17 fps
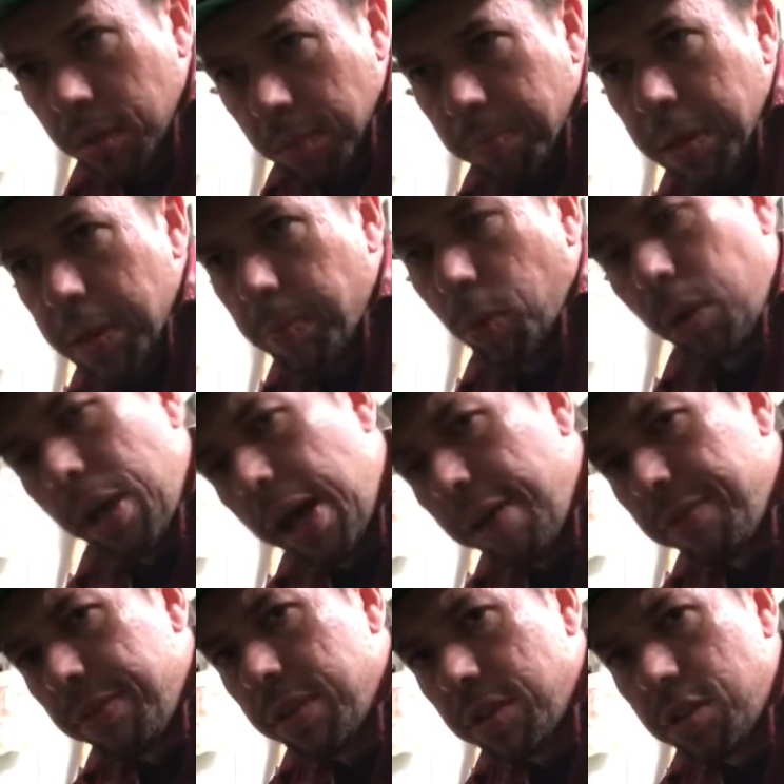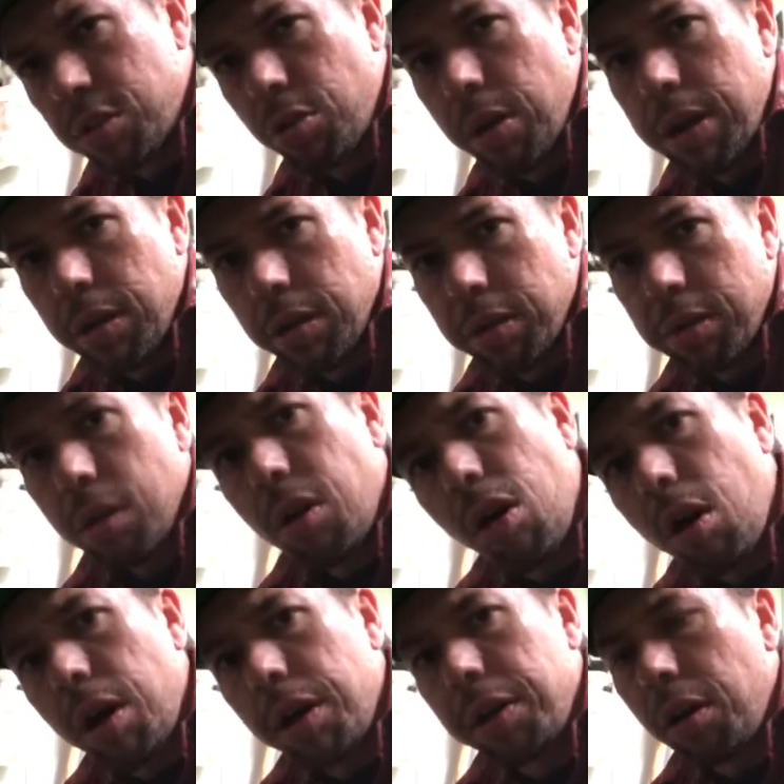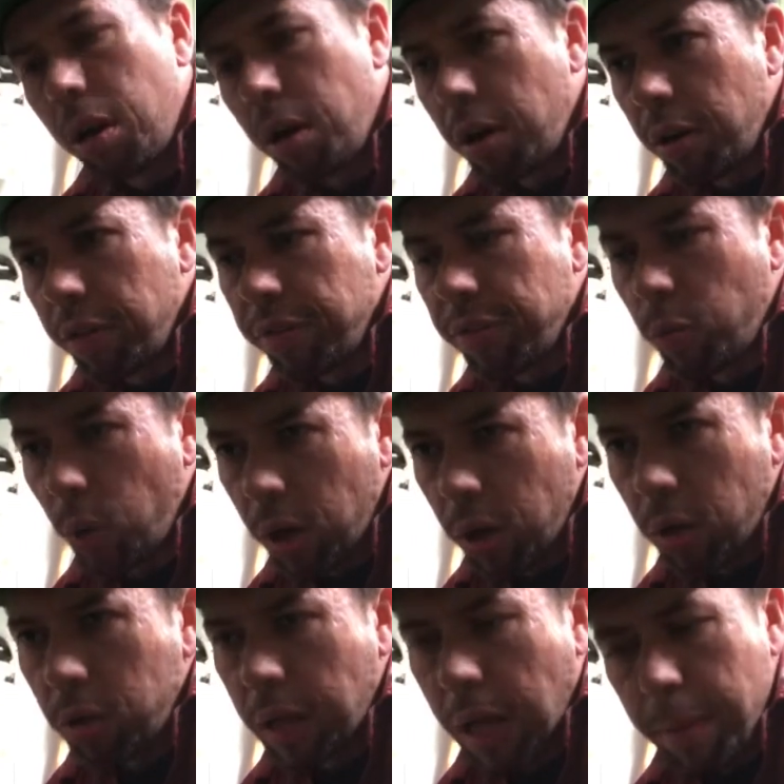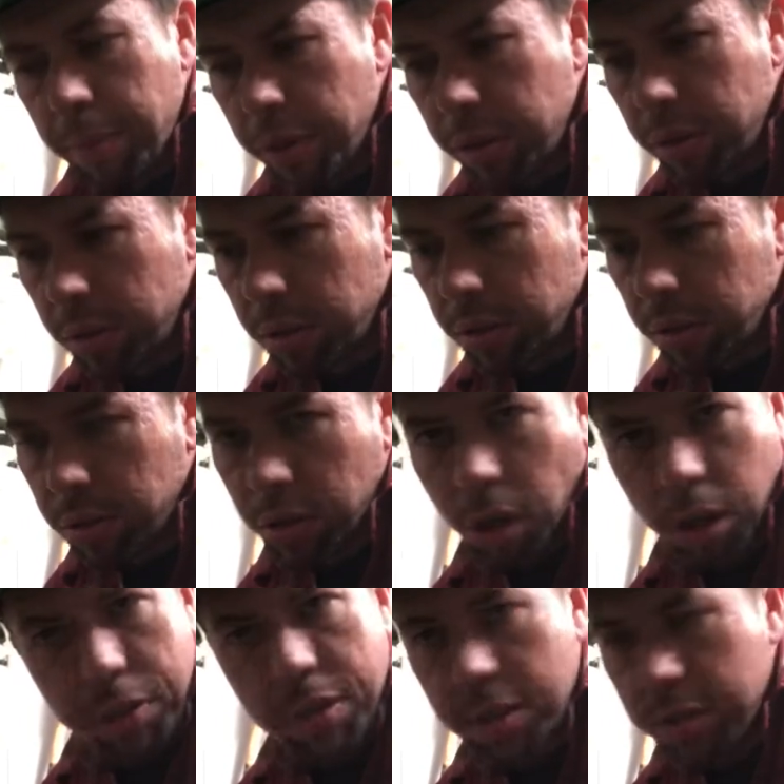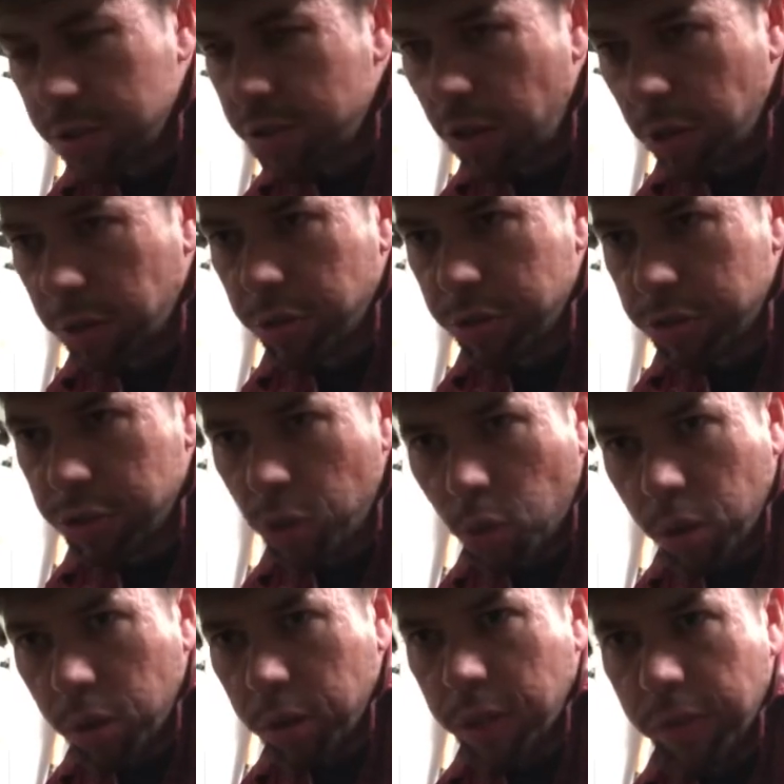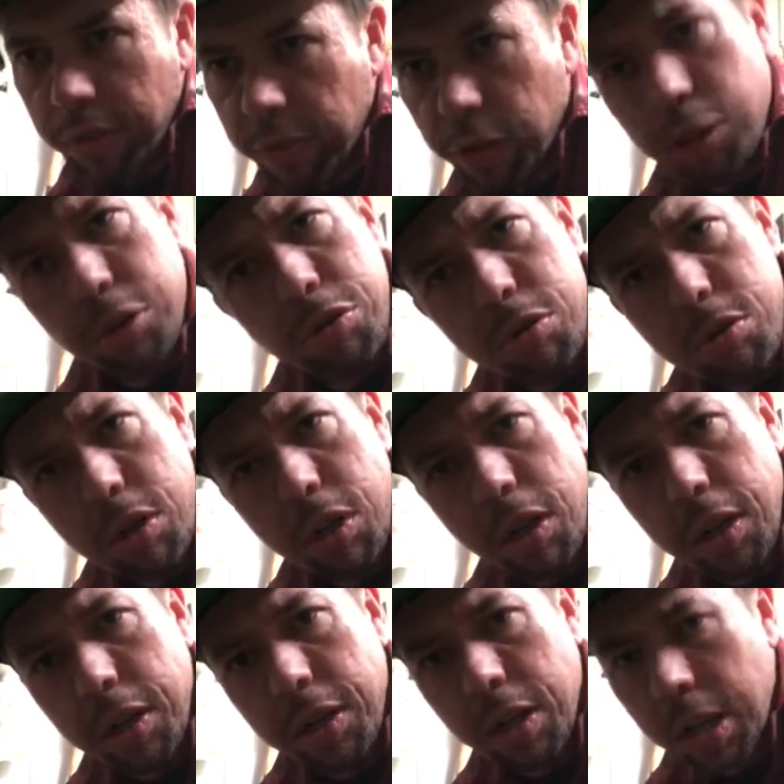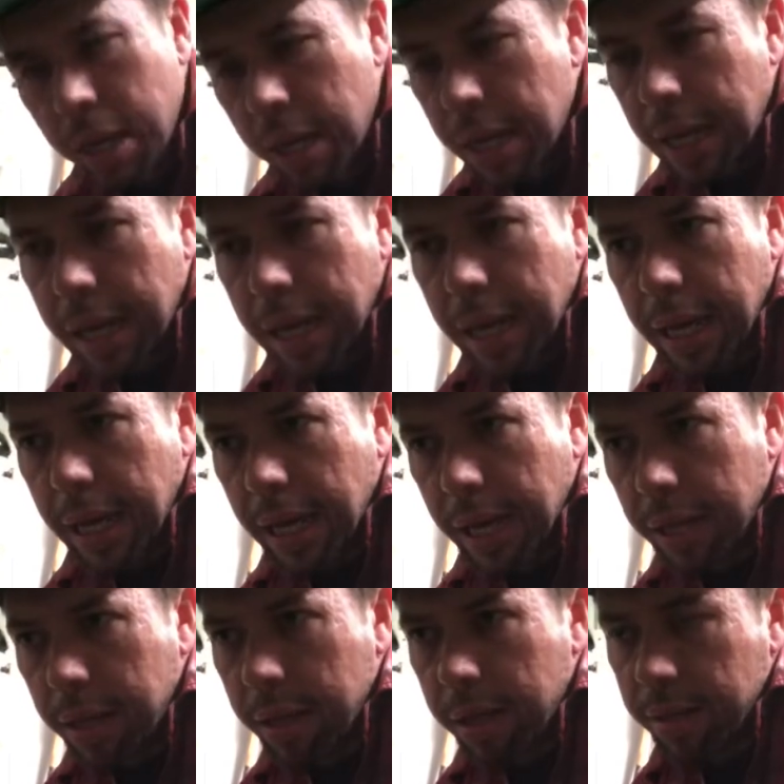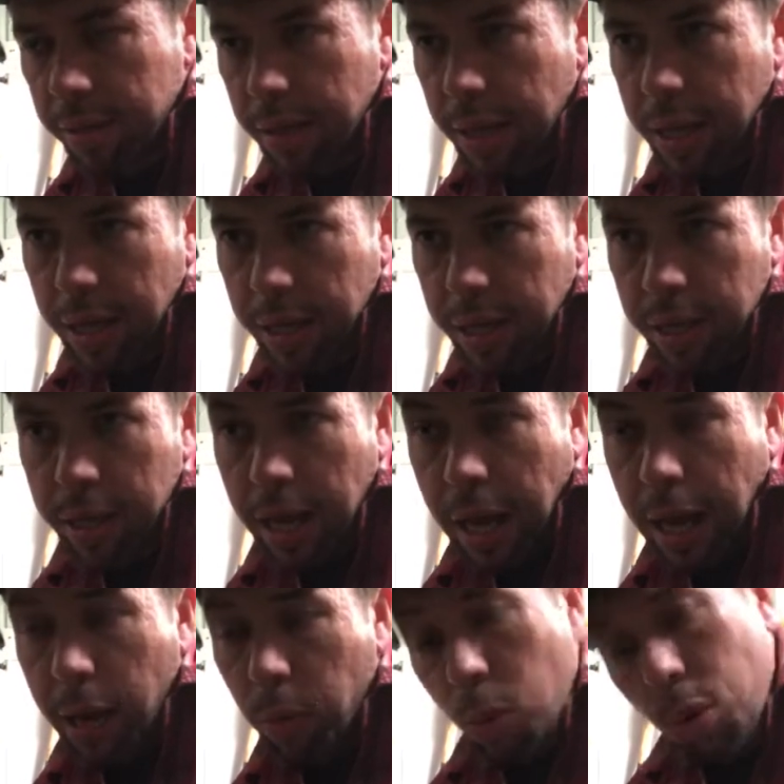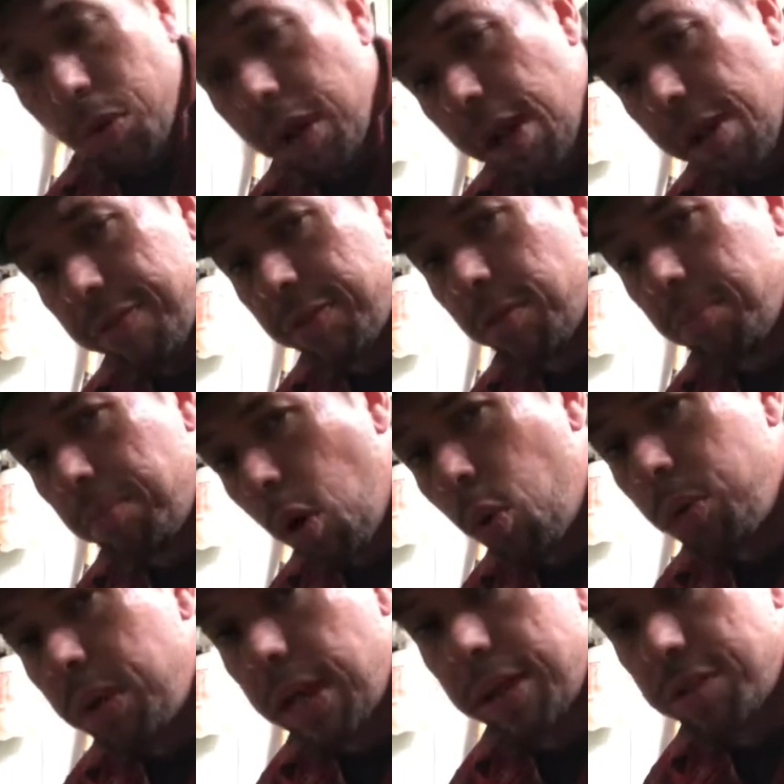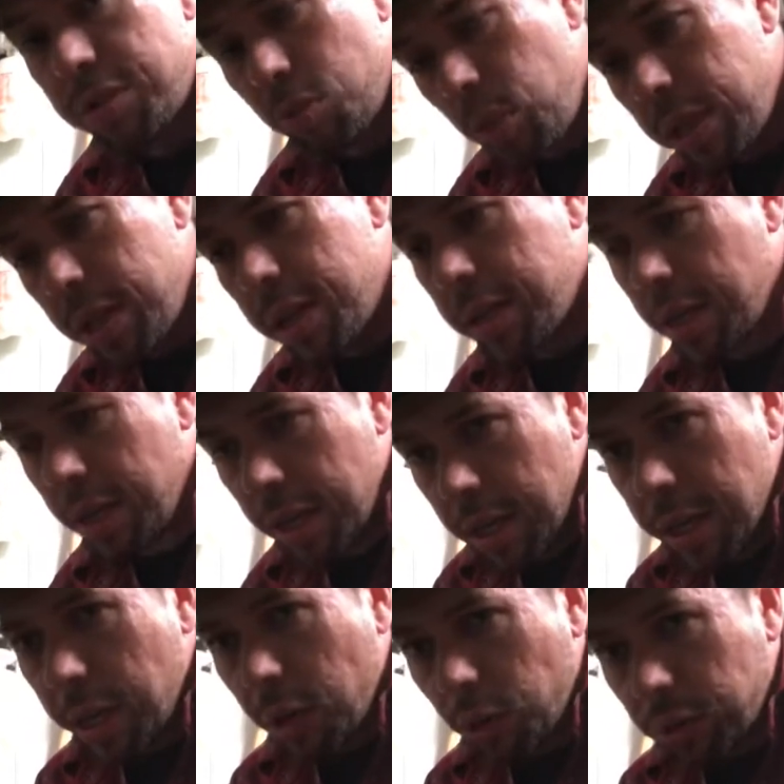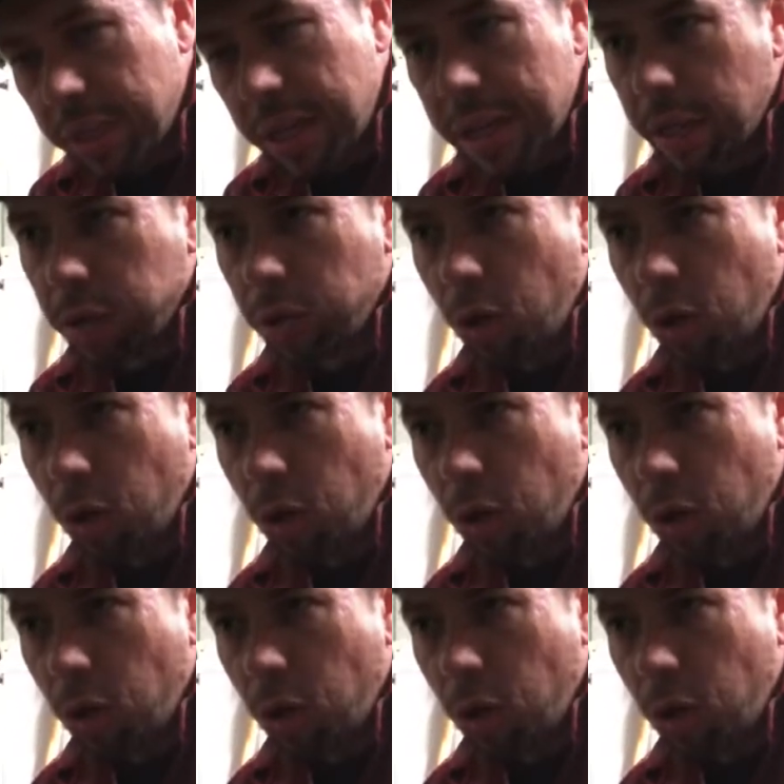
people have this train of thought of, well, I'm gonna cut this sucker short, give it a crew cut, and then I won't have to mow next week. It'll take